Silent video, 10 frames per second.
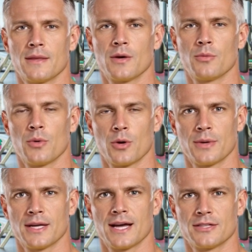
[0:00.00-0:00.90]

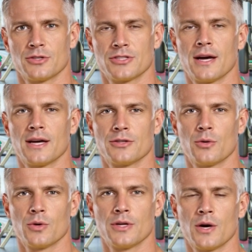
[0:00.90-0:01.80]
Aerobic exercise,
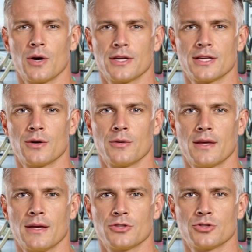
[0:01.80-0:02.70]
or cardio,
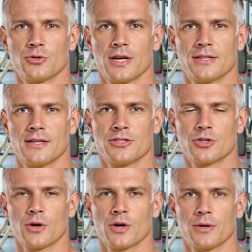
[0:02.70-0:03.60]
strengthens
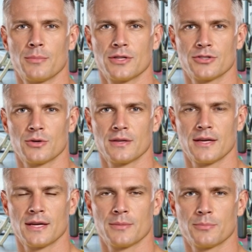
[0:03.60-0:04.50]
your heart muscle,
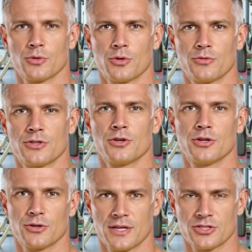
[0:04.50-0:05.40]
improves
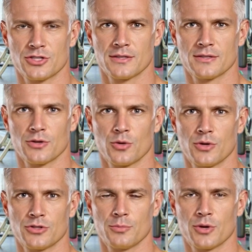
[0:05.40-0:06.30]
circulation,
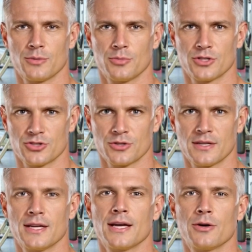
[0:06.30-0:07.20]
lowers blood pressure,
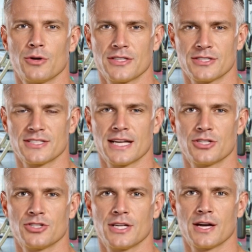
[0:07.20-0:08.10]
increases
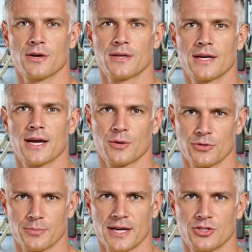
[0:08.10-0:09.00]
HDL,
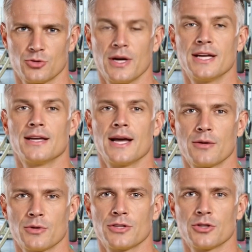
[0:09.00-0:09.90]
helps manage weight,
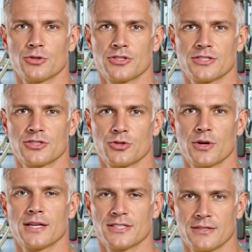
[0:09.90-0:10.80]
and reduces
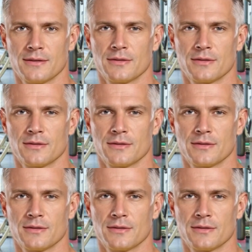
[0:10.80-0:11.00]
stress.